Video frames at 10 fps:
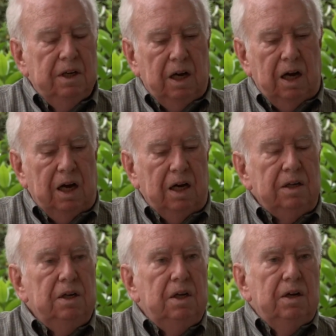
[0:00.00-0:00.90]
Uh,
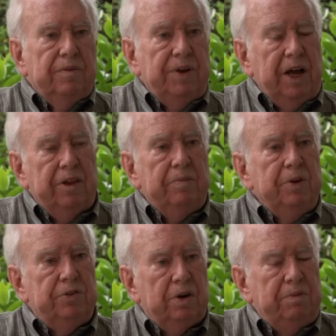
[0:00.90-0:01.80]
Now, the
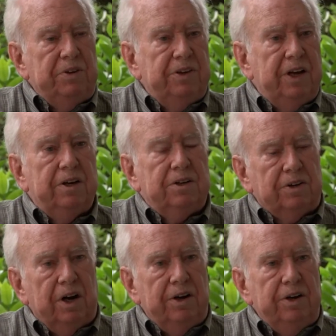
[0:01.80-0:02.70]
Missouri Botanical
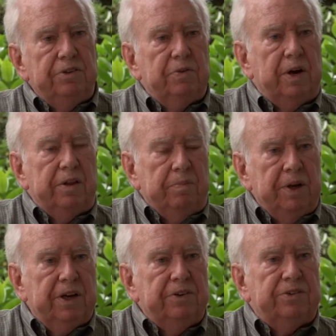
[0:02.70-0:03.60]
Garden is one of the
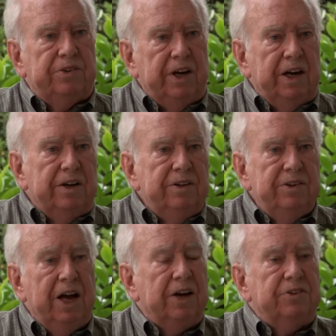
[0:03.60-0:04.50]
biggest
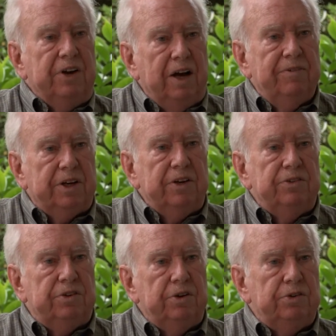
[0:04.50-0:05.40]
taxonomic
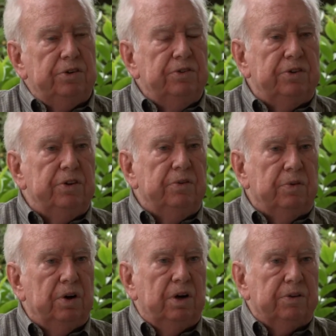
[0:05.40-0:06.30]
institutions in the
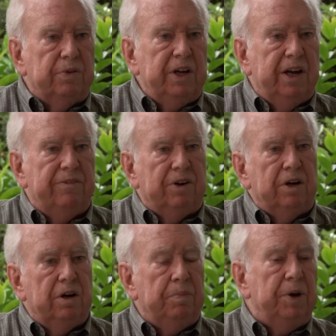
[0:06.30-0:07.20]
world. We have a
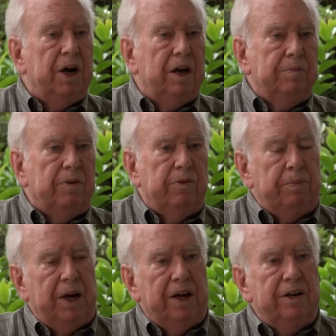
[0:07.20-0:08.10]
herbarium of
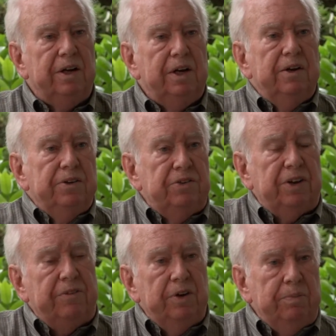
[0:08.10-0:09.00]
about
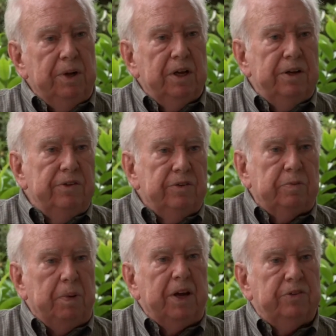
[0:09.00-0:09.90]
7 million
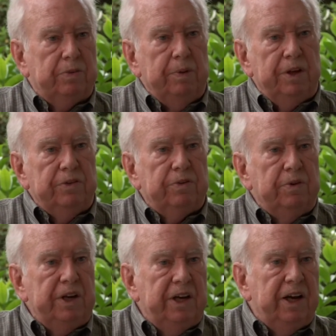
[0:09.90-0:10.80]
specimens.
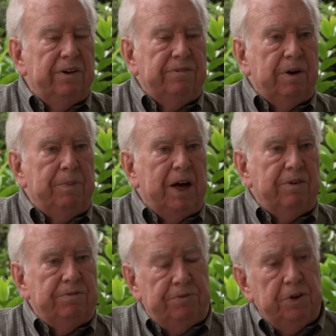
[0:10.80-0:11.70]
We have
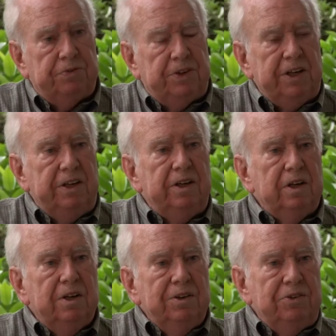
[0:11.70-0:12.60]
about 50
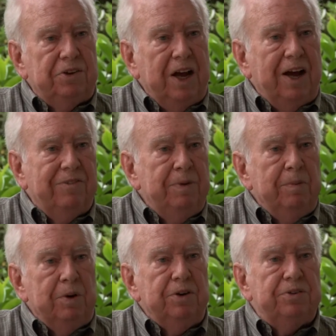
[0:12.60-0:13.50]
staff
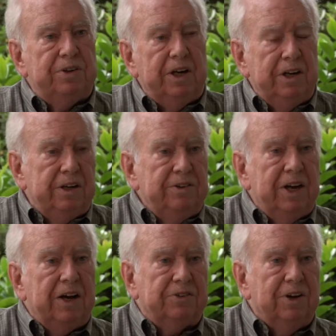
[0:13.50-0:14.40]
members studying
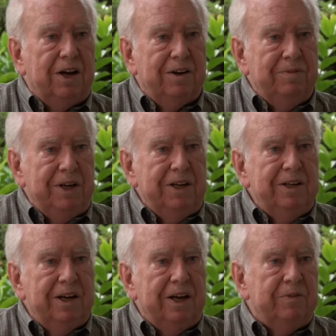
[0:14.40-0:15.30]
taxonomy,
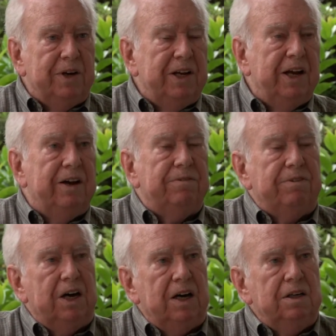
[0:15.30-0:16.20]
and we
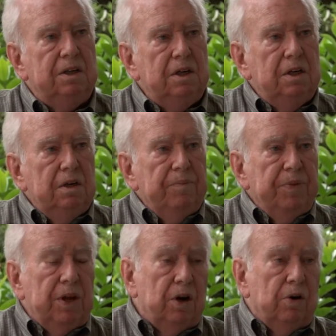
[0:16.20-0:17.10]
have,
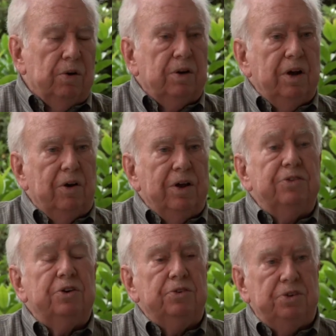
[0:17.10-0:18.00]

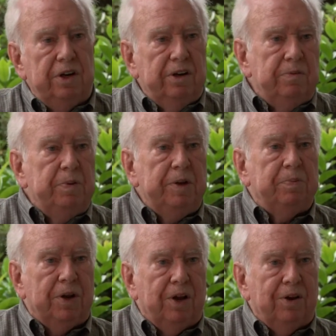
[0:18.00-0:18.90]
associated
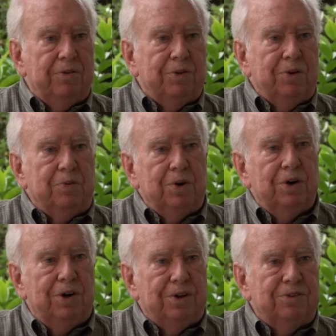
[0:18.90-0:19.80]
people all over the
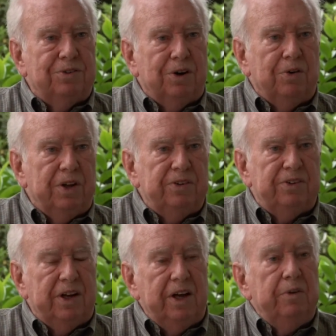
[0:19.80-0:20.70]
world. So
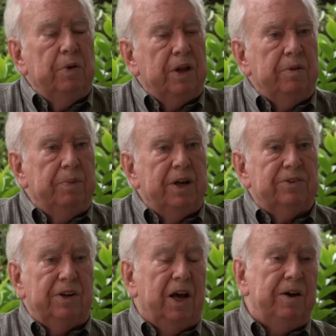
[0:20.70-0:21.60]
it's, and one of the
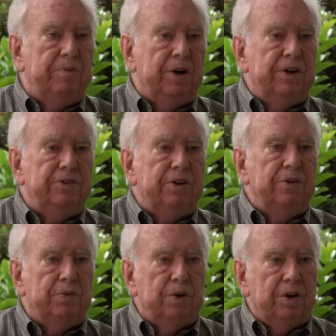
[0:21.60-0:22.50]
best libraries in
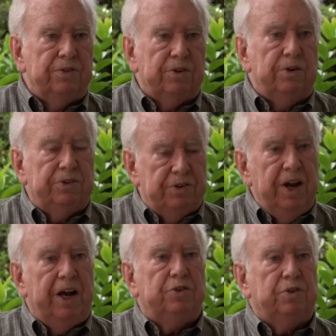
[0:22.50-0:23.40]
the world. So it's
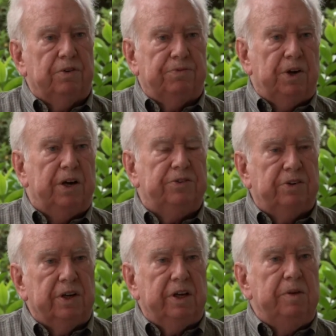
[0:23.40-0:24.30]
natural for us
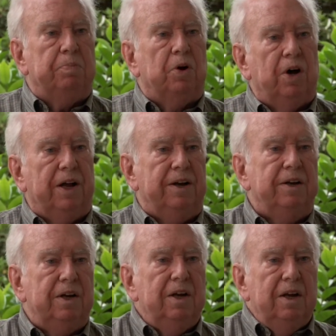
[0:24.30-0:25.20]
to keep on
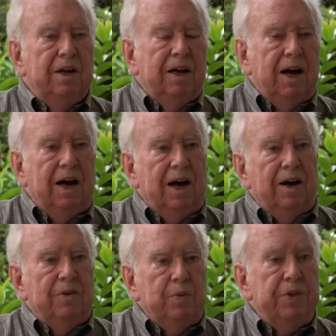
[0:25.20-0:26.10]

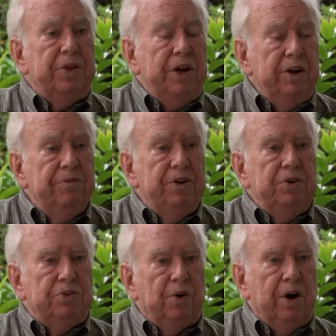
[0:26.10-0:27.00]
with an
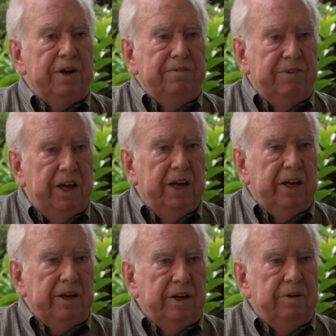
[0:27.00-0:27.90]
inventory vein.